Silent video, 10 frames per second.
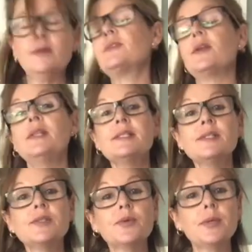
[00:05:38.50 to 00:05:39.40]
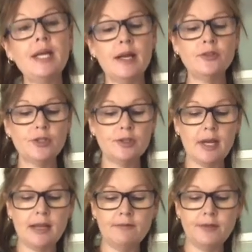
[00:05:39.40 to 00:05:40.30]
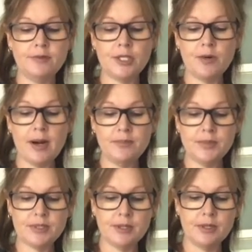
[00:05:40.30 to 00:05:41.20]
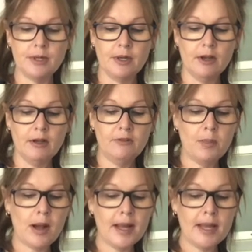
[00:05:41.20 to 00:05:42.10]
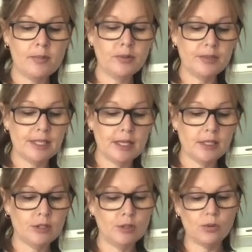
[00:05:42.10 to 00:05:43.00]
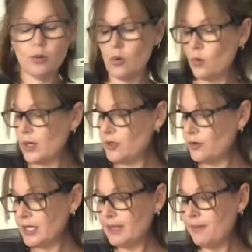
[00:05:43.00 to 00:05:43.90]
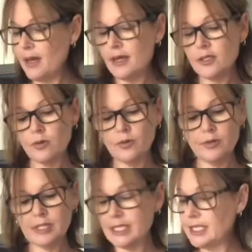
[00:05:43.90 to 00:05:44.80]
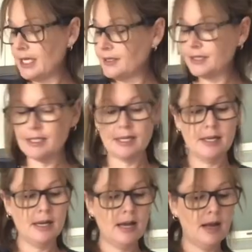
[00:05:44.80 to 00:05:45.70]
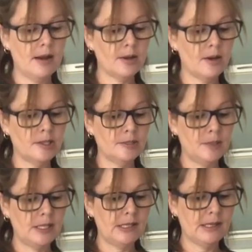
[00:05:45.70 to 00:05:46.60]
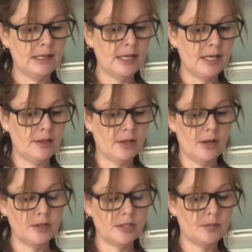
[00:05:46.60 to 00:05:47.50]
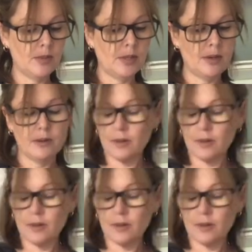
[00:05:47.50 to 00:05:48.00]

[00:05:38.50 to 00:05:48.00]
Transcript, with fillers: So this is 350 grams of pineapples in case you're wondering, but all the details are going to be in the notes below.